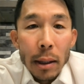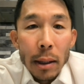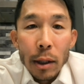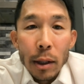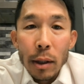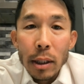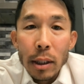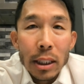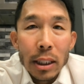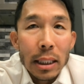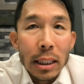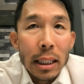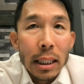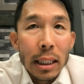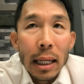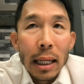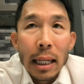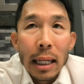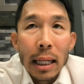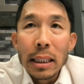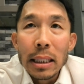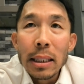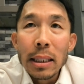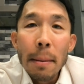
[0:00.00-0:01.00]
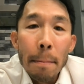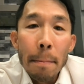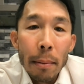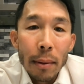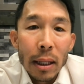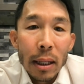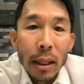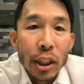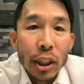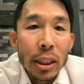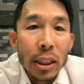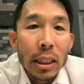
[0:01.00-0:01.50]
you can just, as
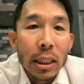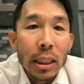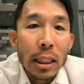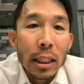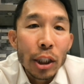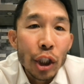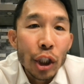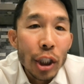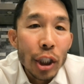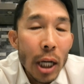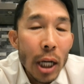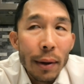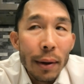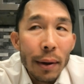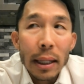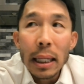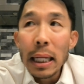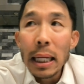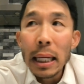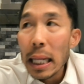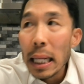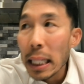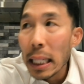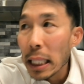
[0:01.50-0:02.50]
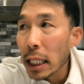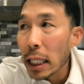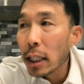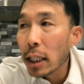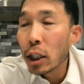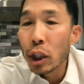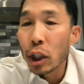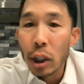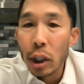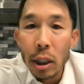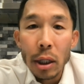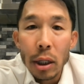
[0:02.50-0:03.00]
simple as just sharing
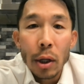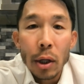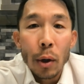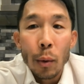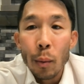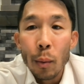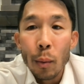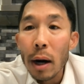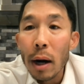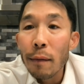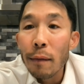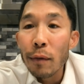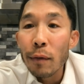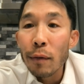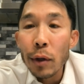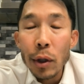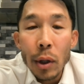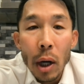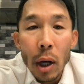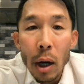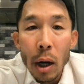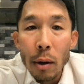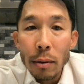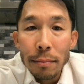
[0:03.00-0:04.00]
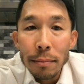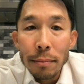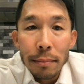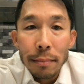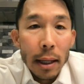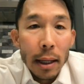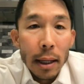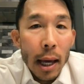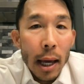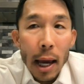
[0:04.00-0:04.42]
literature wherever you go,